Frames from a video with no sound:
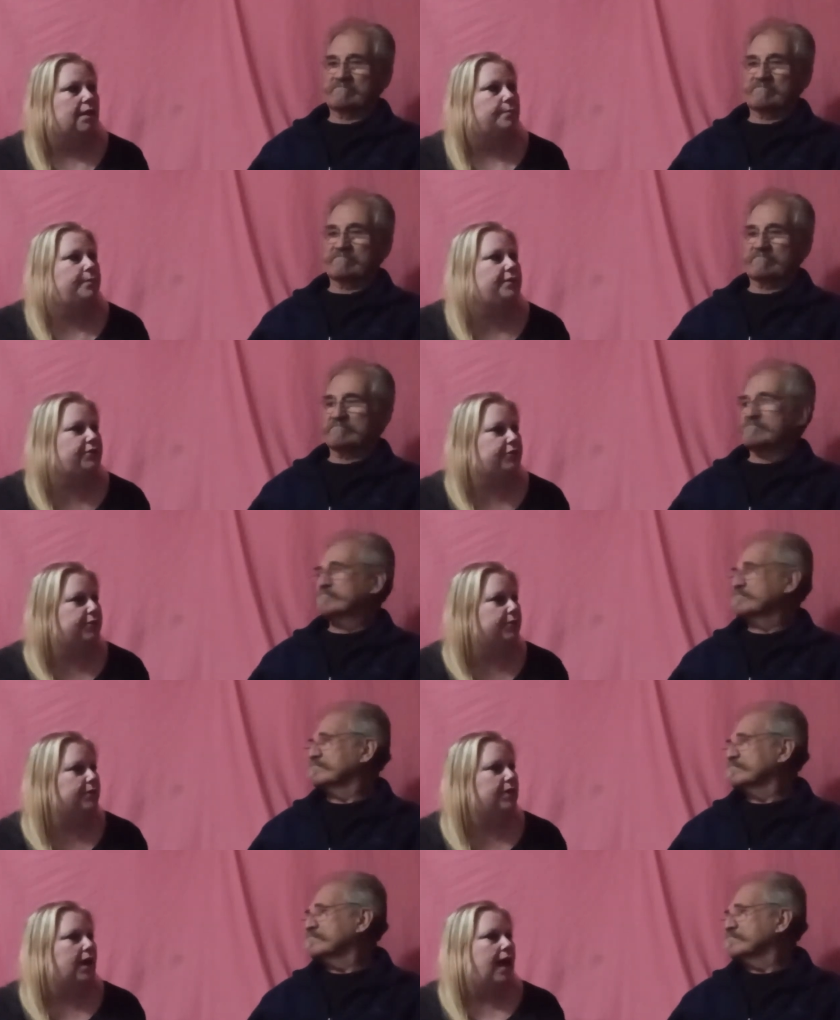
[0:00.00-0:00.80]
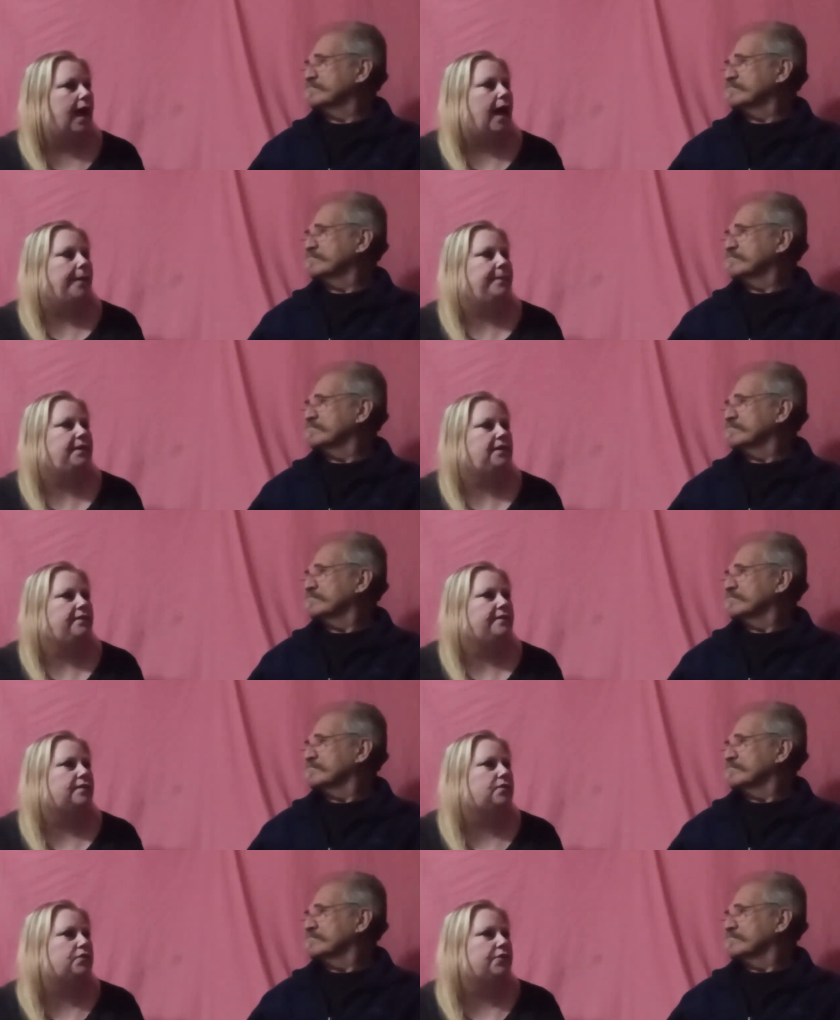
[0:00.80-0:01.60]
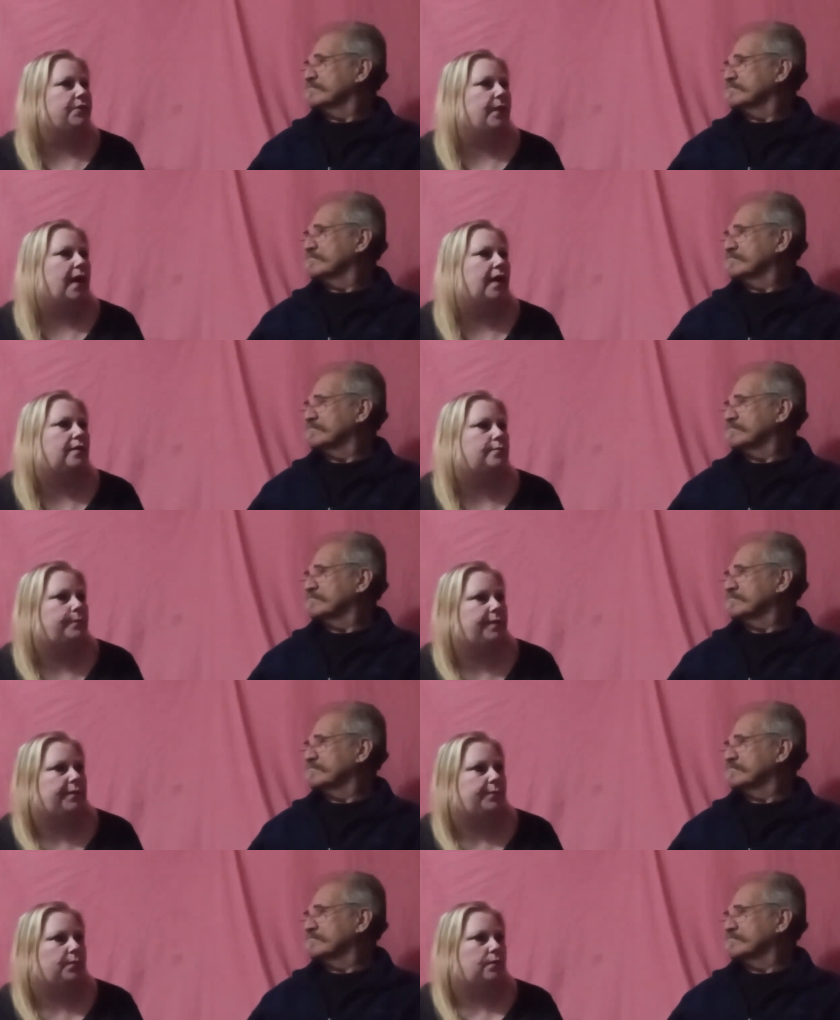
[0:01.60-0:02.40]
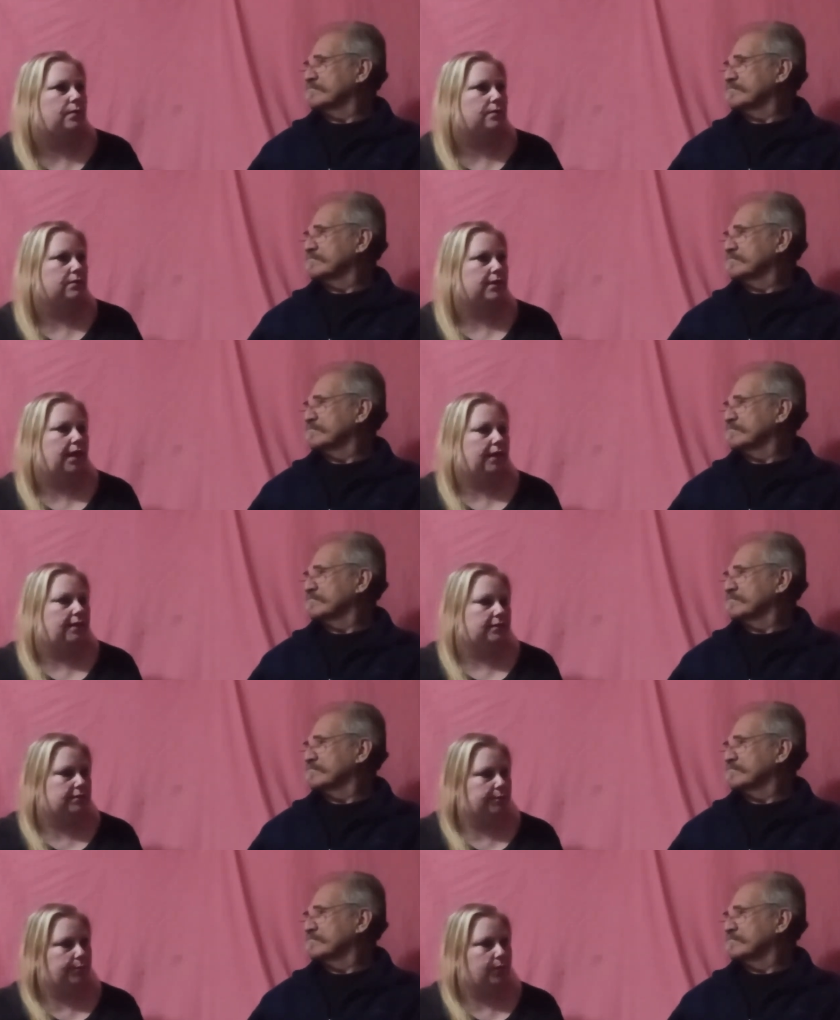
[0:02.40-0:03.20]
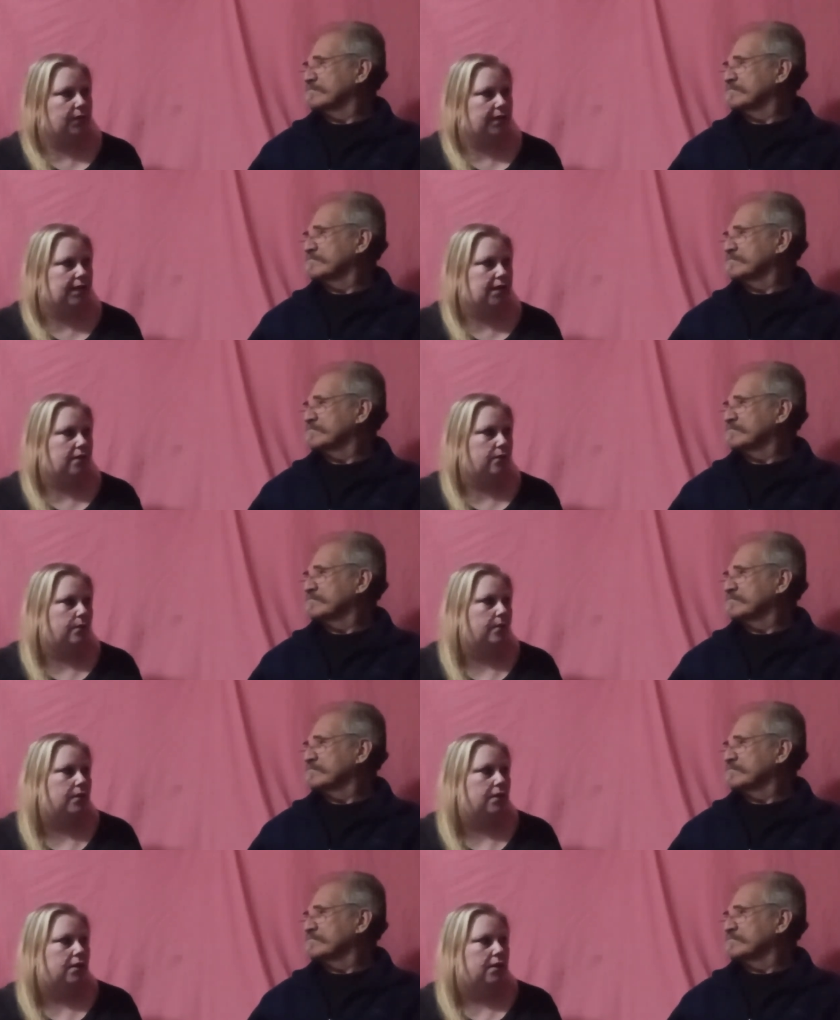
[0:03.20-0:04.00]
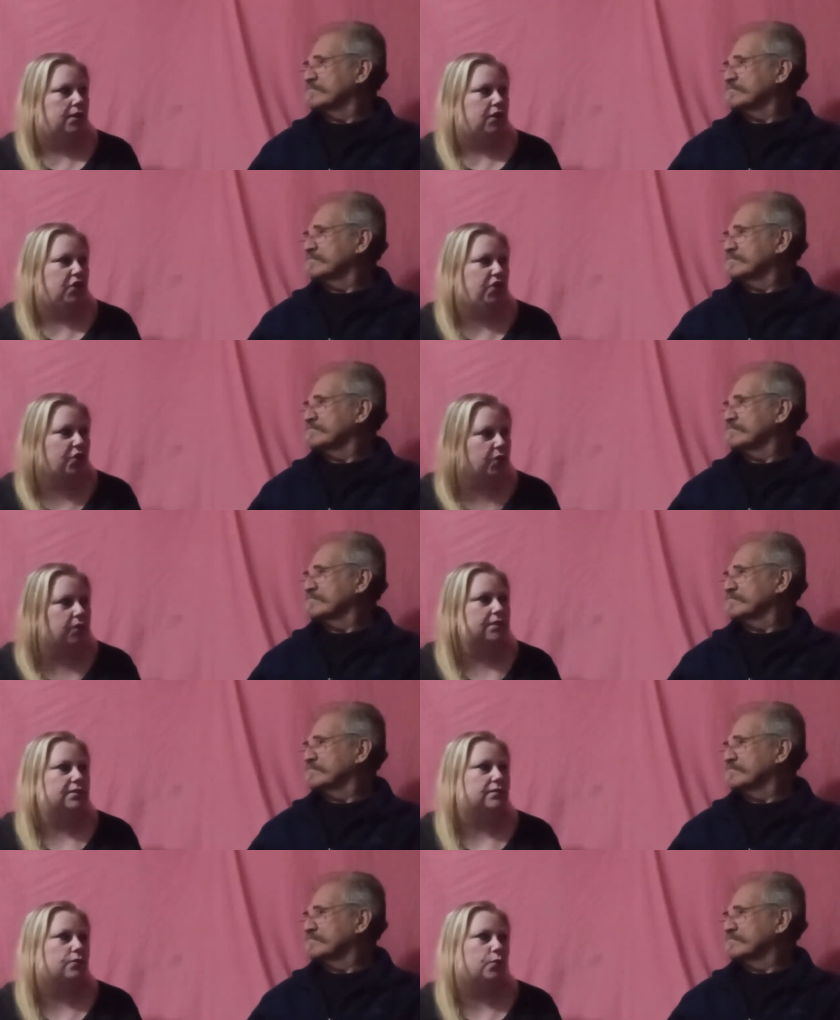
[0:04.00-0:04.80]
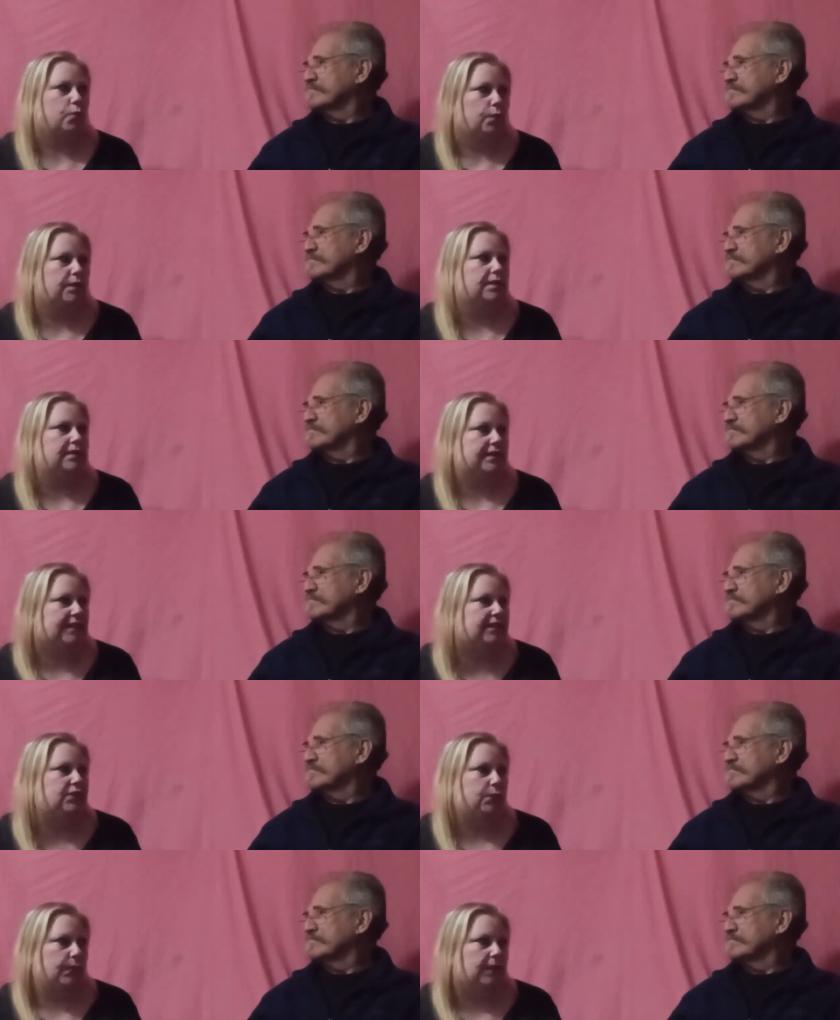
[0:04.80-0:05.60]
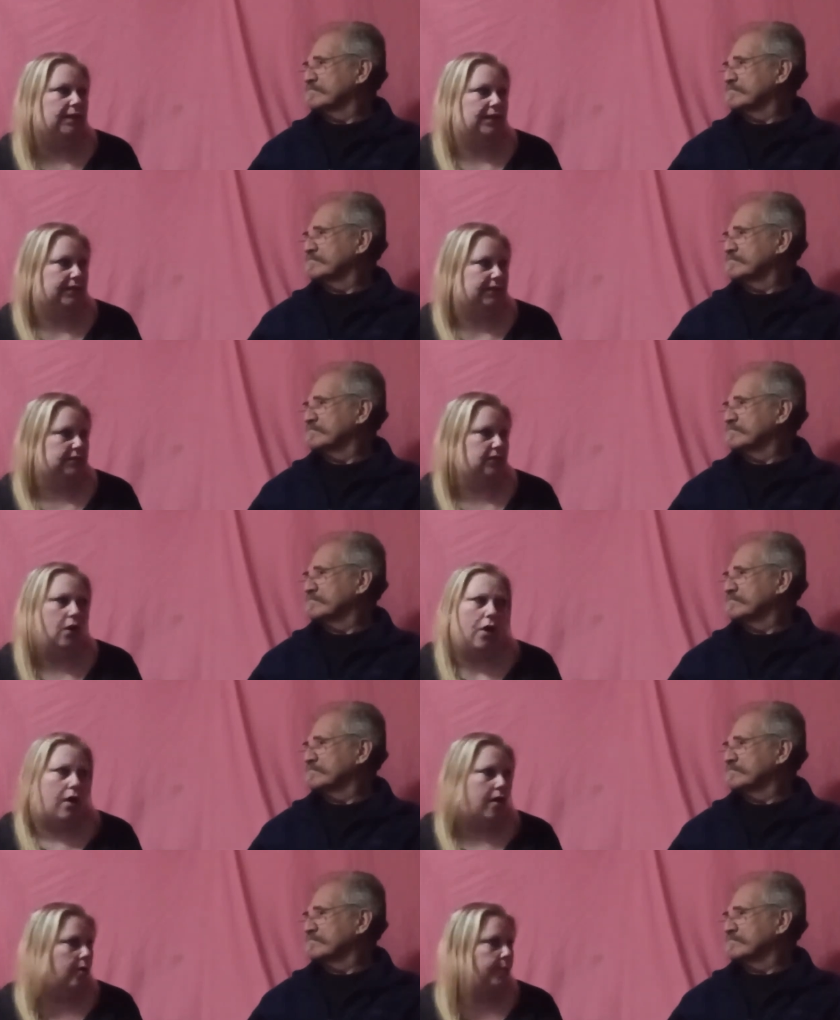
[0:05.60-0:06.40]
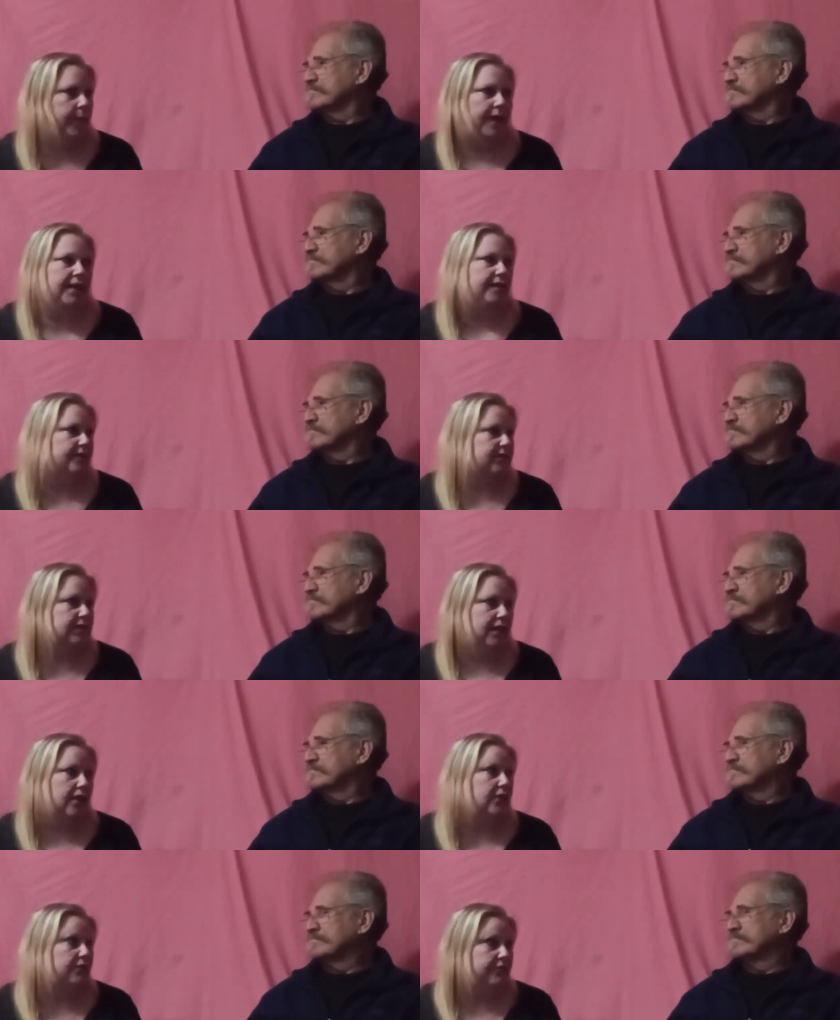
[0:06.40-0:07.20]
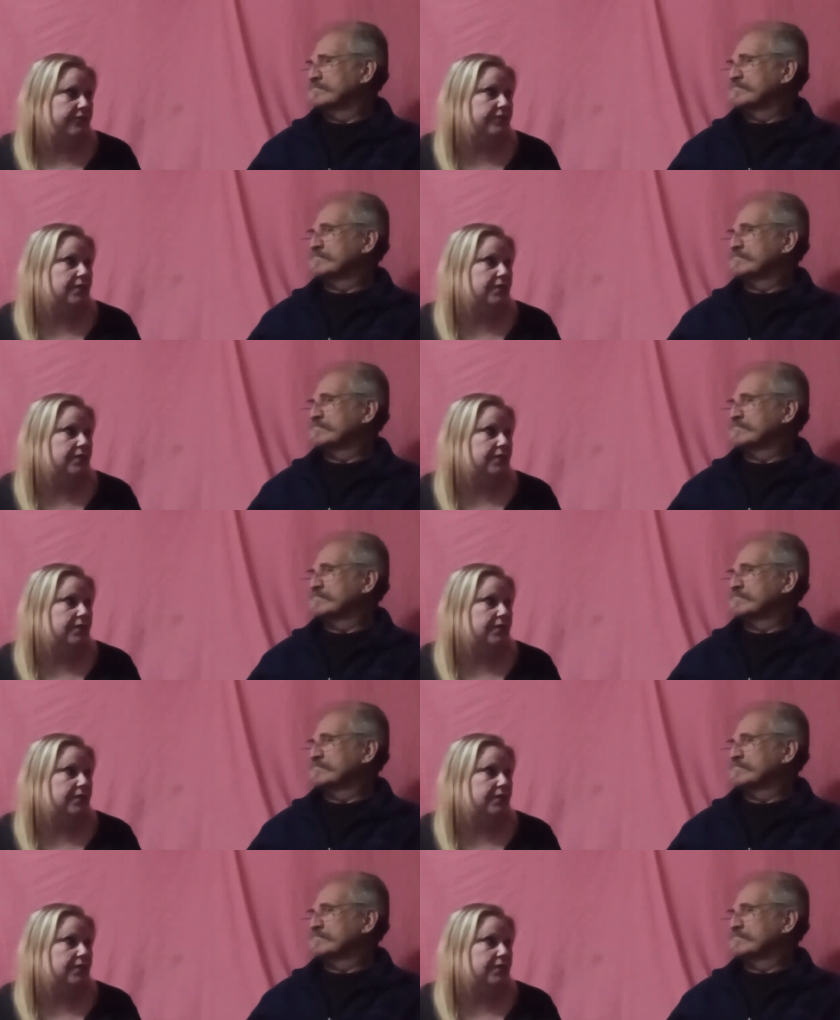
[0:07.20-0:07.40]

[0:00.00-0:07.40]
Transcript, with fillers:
Speaker 1: but you're, I mean, even though you had people kind of supporting you, you're really doing this all by yourself.